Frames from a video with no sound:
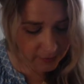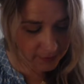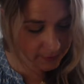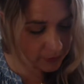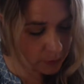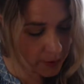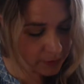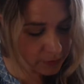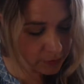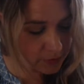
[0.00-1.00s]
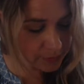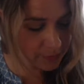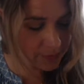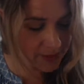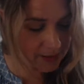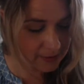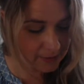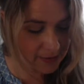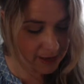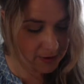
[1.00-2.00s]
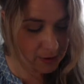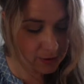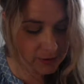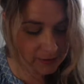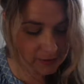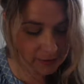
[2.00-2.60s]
that the sweat dripped from the ends of their noses